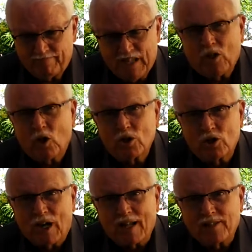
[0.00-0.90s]
he called the
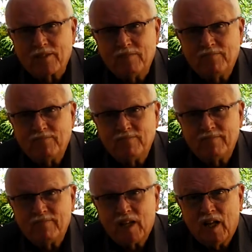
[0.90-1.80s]
shots.
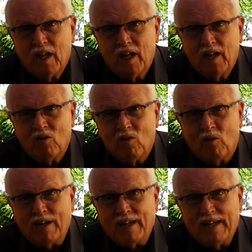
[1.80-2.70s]

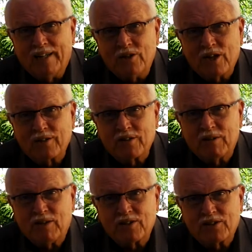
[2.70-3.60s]
When he and
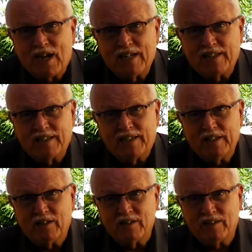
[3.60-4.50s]
Jezebel decided to
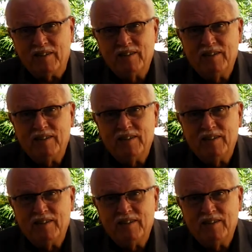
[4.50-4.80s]
kill the